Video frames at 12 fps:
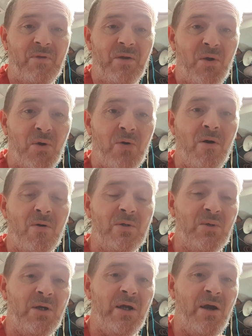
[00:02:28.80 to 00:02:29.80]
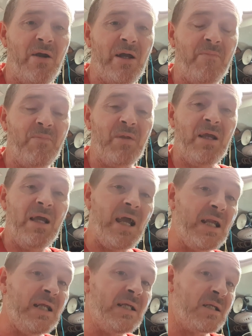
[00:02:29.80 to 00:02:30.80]
her old Toyota,
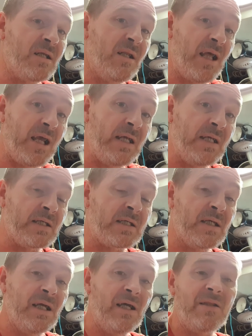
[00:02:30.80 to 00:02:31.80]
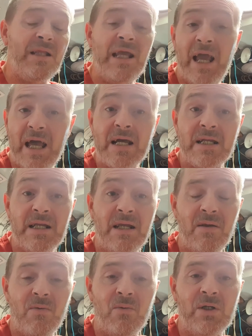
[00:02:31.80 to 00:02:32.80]
and he still has the Audi,
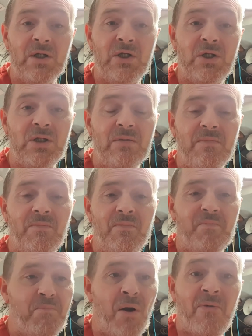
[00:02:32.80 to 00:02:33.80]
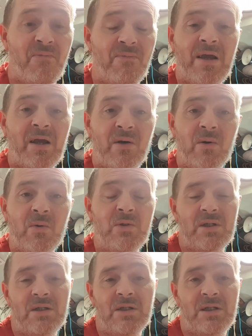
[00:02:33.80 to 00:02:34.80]
which both
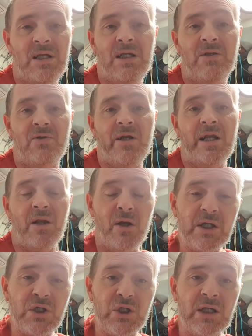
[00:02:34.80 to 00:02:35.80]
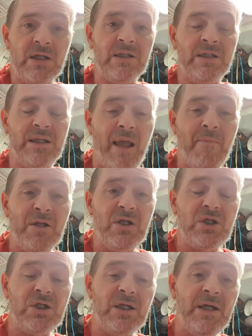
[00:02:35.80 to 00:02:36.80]
vehicles she treated like shit and
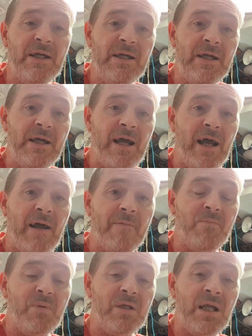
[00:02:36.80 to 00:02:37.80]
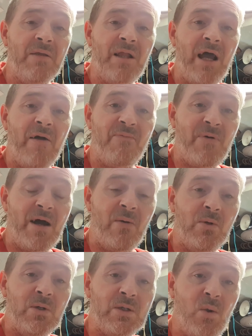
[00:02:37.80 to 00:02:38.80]
damaged, and they're far
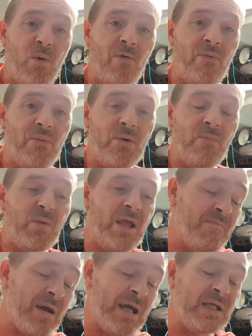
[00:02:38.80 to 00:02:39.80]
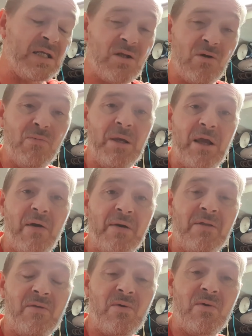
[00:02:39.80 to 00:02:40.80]
worse off. He may still be
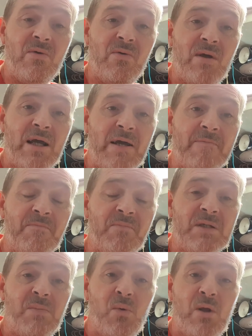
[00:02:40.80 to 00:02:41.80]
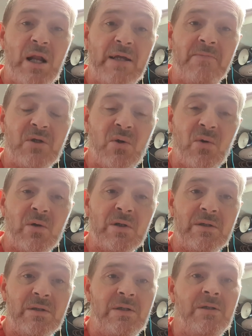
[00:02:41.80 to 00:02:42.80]
going through small claims court
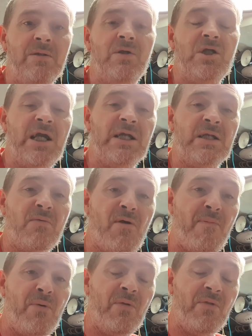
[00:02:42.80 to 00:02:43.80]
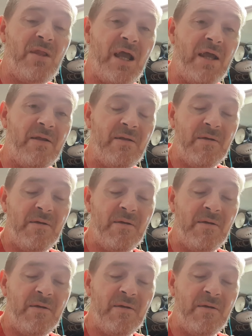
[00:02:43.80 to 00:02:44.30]
to chase her up on that.